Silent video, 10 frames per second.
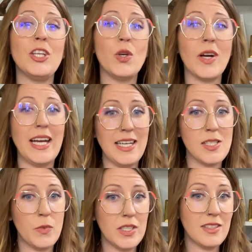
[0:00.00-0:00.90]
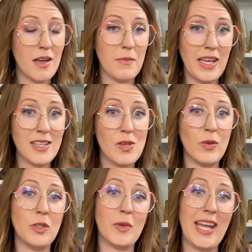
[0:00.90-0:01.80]
Your anus will not make its
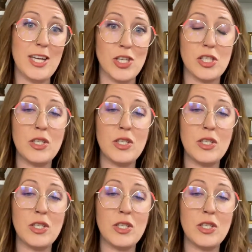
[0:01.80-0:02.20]
own lubrication.